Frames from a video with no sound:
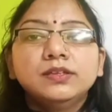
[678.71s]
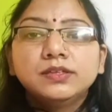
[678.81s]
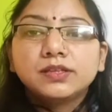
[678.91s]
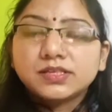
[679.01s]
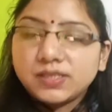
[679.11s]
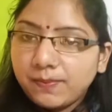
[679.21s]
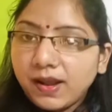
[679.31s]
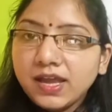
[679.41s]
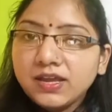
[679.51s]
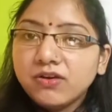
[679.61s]
The
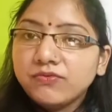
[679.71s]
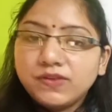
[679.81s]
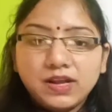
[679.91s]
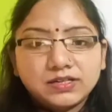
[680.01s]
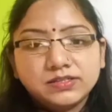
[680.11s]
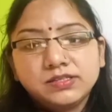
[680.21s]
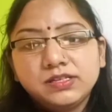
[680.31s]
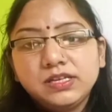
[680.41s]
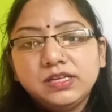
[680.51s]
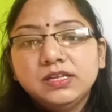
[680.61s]
supply of
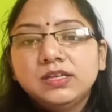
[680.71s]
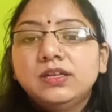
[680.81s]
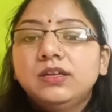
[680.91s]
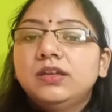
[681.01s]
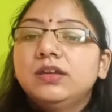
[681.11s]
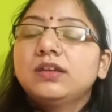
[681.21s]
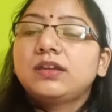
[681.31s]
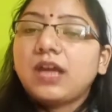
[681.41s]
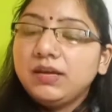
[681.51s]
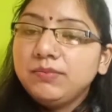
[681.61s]
electricity
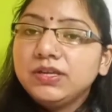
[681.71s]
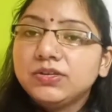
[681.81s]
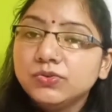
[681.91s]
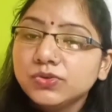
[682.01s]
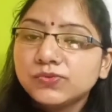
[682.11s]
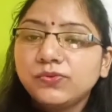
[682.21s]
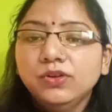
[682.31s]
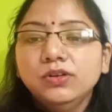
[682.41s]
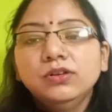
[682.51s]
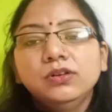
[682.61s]
can be
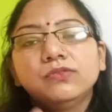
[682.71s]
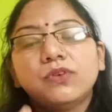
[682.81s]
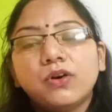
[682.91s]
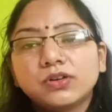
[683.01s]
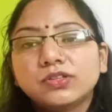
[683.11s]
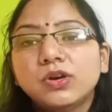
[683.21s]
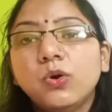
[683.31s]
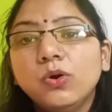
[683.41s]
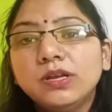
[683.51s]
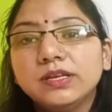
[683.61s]
useful for the
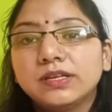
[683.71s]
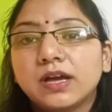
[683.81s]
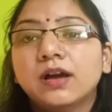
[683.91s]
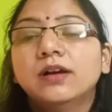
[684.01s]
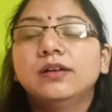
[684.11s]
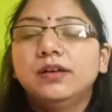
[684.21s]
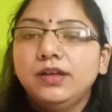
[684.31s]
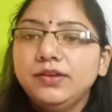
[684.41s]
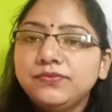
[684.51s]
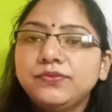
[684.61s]
whole area.
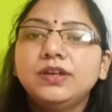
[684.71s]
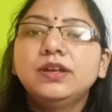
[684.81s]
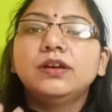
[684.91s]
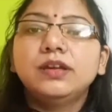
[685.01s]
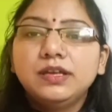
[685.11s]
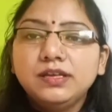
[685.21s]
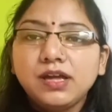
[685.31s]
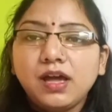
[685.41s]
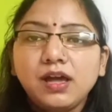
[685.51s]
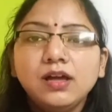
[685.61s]
If in an
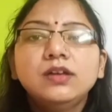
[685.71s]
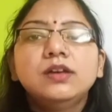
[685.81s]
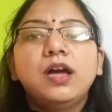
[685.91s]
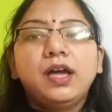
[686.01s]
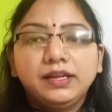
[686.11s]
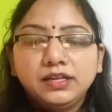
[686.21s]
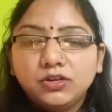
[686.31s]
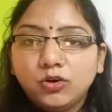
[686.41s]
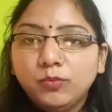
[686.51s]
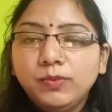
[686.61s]
area any
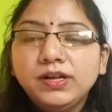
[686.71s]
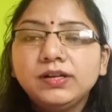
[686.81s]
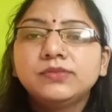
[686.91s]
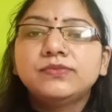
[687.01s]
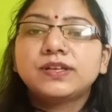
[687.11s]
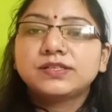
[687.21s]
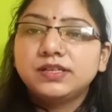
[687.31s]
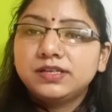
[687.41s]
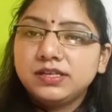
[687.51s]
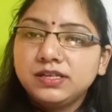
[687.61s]
government
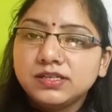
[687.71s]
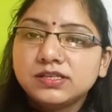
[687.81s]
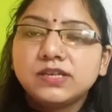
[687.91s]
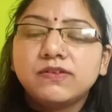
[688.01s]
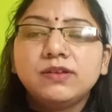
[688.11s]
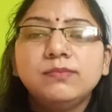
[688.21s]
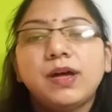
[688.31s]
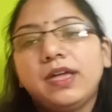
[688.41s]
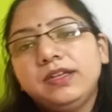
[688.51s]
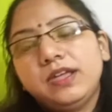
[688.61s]
facility is given
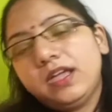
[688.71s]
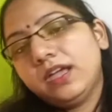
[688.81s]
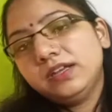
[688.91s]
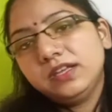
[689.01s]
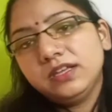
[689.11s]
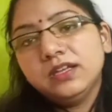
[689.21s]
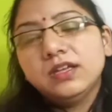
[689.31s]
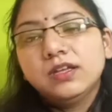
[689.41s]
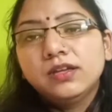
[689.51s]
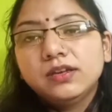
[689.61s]
by any
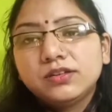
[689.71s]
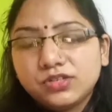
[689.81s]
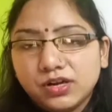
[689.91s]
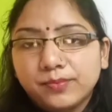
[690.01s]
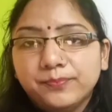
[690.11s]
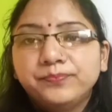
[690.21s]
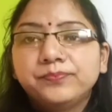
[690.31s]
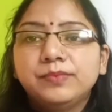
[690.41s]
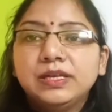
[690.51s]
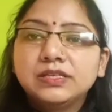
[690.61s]
term,
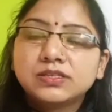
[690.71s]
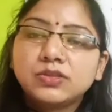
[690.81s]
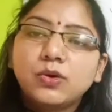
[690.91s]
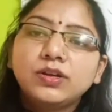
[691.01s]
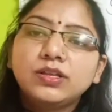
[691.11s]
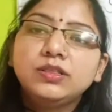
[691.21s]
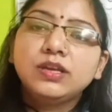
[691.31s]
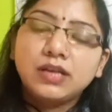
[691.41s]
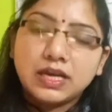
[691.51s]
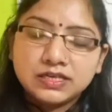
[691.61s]
means not in the
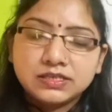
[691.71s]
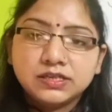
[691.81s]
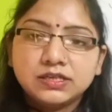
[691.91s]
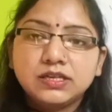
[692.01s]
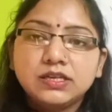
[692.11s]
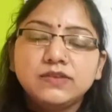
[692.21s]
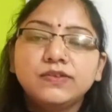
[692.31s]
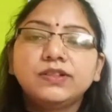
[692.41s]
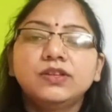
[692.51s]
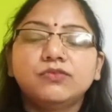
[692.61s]
electricity,
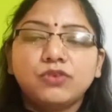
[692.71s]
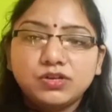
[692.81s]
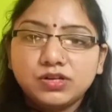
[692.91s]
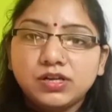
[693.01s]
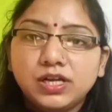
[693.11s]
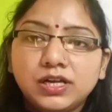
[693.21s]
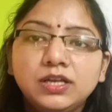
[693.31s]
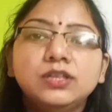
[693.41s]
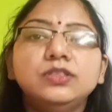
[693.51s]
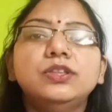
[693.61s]
even the water,
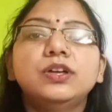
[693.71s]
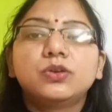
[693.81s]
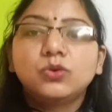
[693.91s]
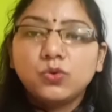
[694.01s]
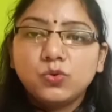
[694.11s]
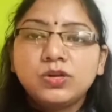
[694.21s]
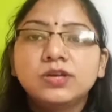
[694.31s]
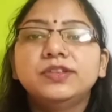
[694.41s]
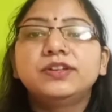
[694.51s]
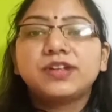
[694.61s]
the road,
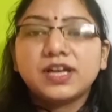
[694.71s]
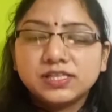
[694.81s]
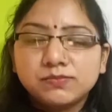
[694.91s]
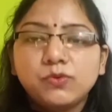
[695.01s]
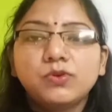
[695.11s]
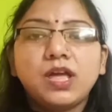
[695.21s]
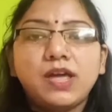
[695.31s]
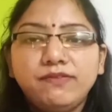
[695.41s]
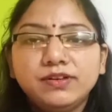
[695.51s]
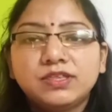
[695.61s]
the transport,
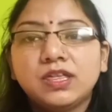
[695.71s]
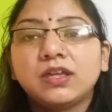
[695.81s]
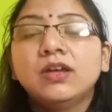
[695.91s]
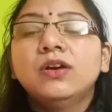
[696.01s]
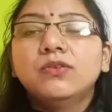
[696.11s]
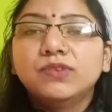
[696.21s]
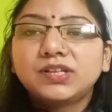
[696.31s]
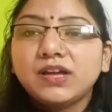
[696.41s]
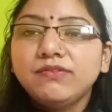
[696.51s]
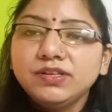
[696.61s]
everything,
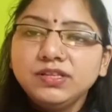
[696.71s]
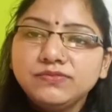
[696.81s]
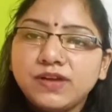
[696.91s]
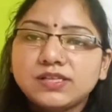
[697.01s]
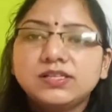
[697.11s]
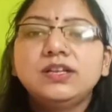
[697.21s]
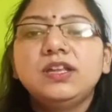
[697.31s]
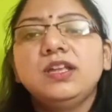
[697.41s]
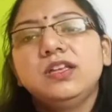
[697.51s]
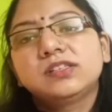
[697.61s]
whatever the facility
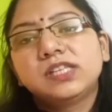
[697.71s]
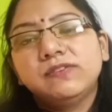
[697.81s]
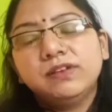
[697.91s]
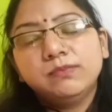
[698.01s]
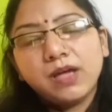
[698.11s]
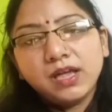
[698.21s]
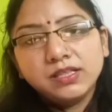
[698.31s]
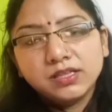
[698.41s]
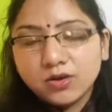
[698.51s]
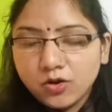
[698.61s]
is given by
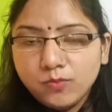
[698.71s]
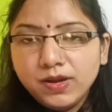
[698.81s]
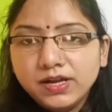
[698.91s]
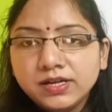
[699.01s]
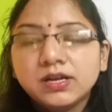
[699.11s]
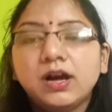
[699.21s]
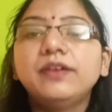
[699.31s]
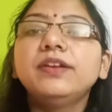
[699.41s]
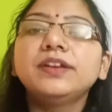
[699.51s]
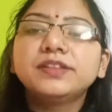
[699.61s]
the government
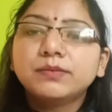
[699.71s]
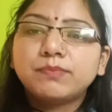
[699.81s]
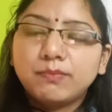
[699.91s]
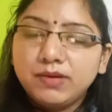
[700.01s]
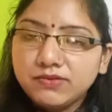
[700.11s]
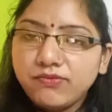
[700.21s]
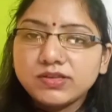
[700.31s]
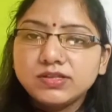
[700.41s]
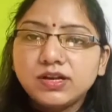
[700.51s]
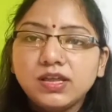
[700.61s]
under the public
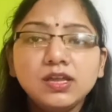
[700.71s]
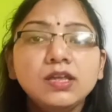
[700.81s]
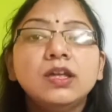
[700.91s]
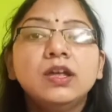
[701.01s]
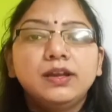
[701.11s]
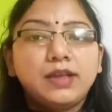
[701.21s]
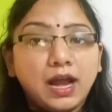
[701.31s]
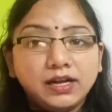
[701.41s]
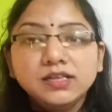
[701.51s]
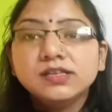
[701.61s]
facility,
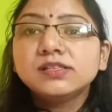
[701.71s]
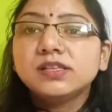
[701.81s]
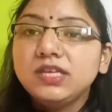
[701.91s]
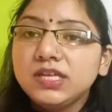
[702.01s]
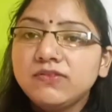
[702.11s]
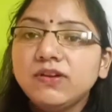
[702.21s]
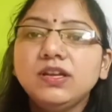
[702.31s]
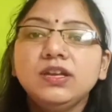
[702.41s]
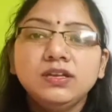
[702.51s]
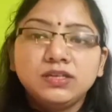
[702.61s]
that is
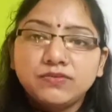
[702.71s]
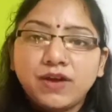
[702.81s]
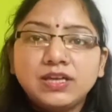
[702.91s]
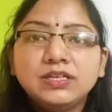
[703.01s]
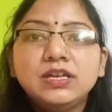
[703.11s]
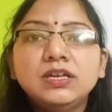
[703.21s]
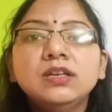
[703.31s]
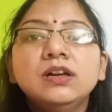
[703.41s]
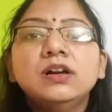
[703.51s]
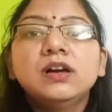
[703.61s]
equally divided
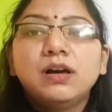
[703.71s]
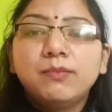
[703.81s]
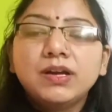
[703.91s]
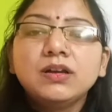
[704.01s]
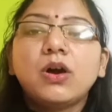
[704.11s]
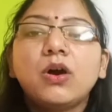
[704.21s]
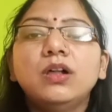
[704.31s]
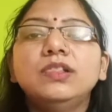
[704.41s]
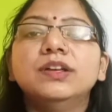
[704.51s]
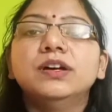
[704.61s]
among
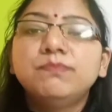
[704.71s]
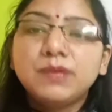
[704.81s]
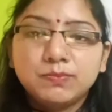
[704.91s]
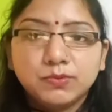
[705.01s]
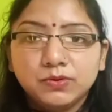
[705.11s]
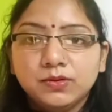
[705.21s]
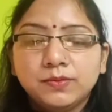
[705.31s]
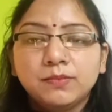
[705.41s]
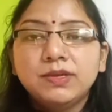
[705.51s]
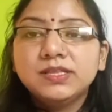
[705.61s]
all the people.
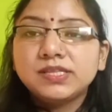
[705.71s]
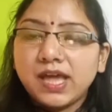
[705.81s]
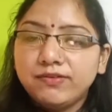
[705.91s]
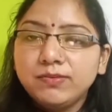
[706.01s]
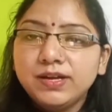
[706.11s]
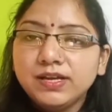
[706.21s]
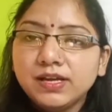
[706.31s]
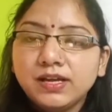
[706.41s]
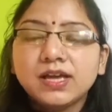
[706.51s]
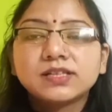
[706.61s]
Means everybody
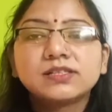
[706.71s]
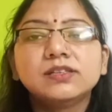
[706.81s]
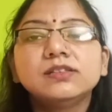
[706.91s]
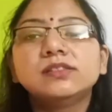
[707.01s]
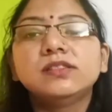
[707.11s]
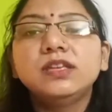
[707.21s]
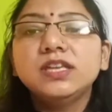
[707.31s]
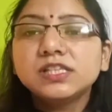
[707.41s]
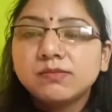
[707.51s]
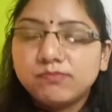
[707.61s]
can access
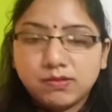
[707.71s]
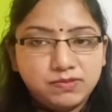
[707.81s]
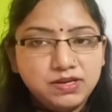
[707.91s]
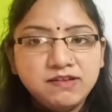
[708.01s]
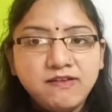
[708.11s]
these public